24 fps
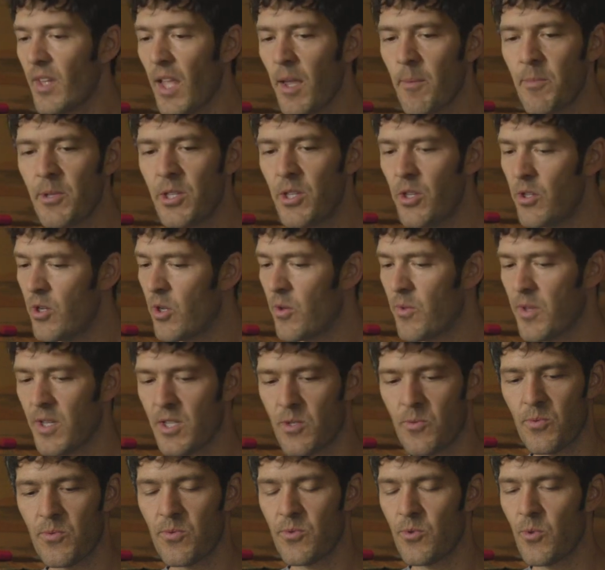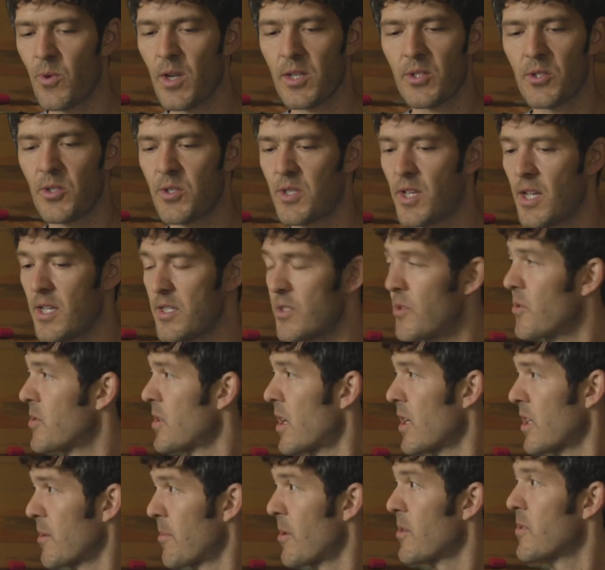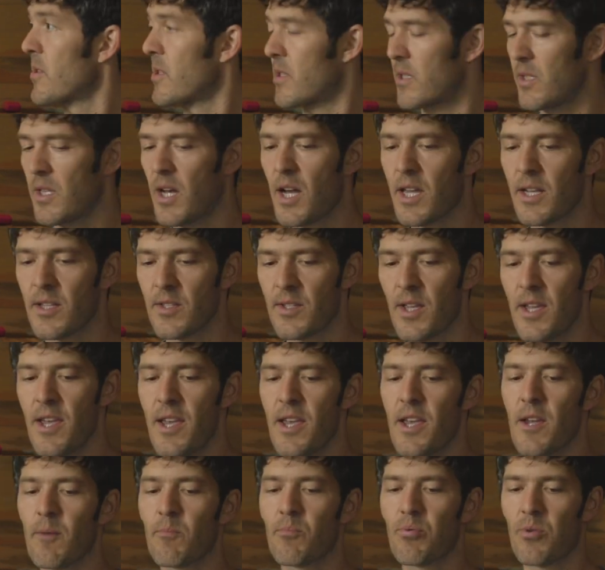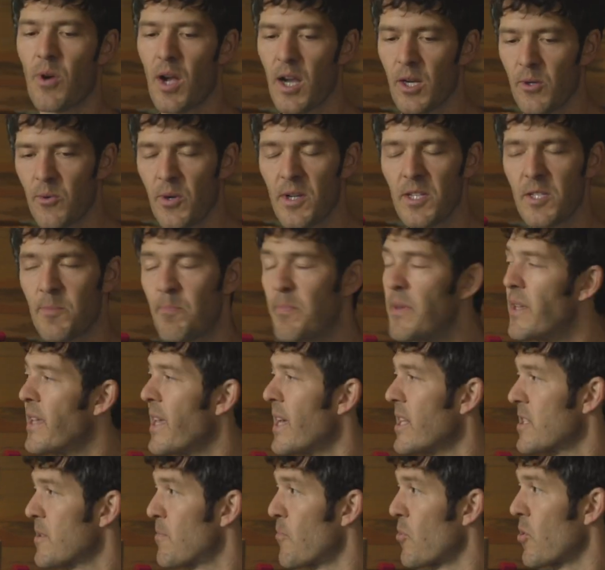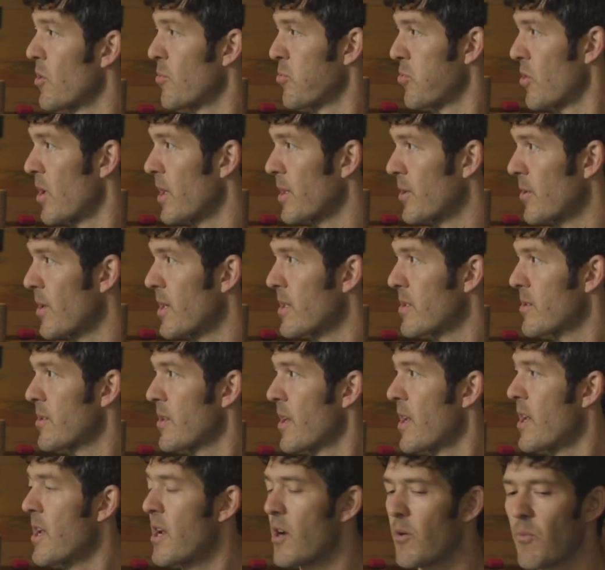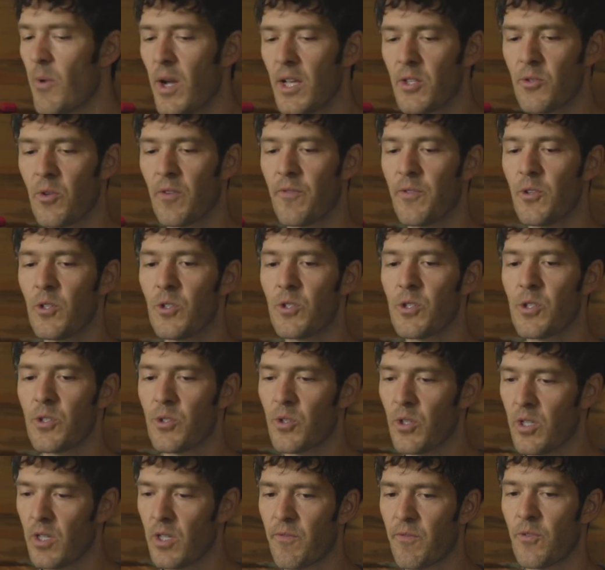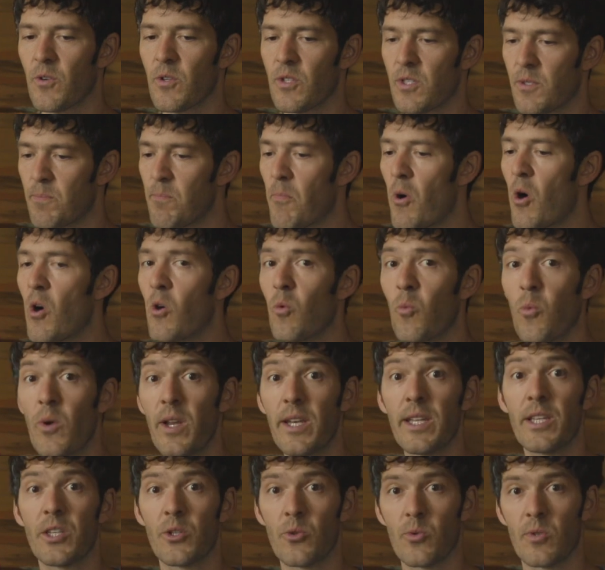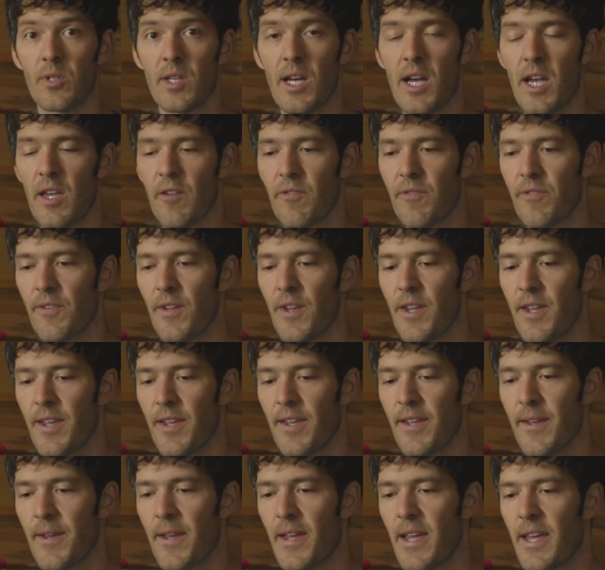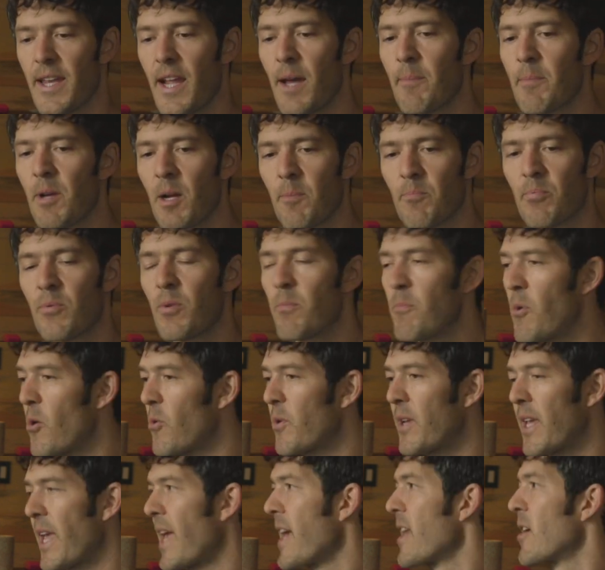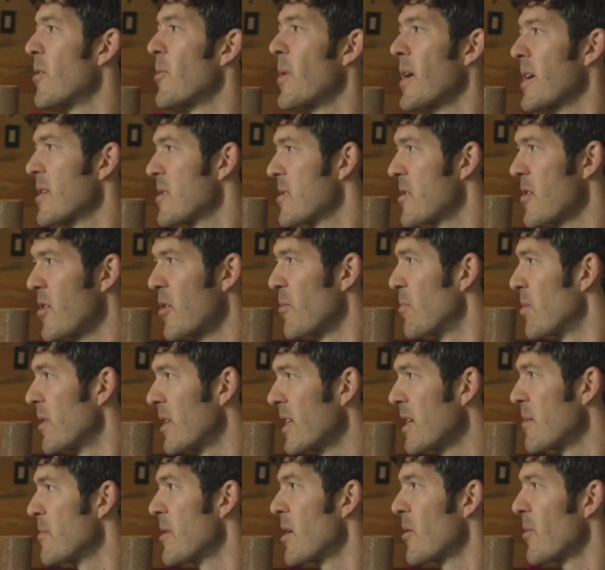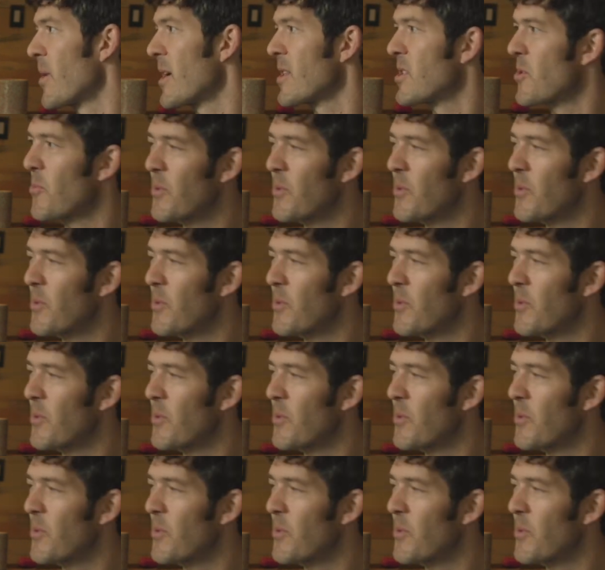I mean, you know this through exercise, and you talk about this a lot, is progress begets more progress, right? So if you're just for a small win in your life, and I'm not promoting anorexia or bulimia, right?